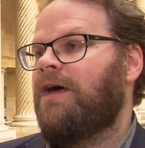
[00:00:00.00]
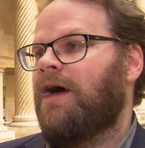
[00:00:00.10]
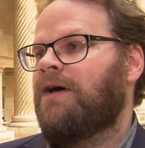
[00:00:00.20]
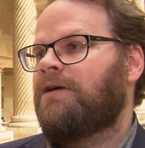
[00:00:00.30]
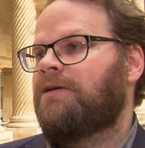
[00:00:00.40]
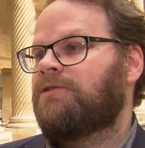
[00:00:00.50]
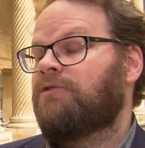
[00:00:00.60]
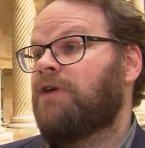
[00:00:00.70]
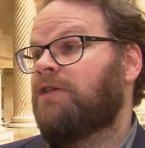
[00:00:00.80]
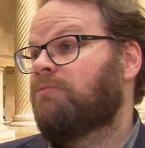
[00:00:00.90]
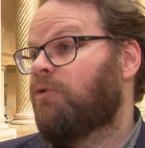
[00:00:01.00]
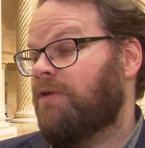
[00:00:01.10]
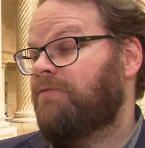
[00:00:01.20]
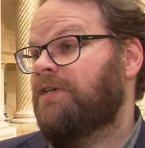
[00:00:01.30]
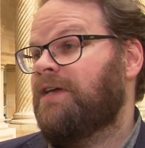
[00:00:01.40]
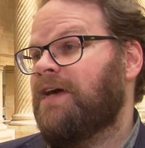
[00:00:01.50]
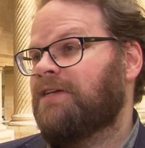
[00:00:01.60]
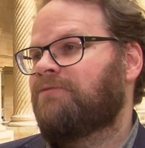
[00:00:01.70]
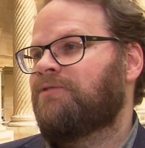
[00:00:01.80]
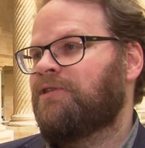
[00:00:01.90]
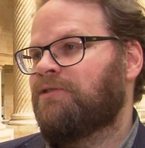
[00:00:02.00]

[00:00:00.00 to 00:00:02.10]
And the more everyday the activity,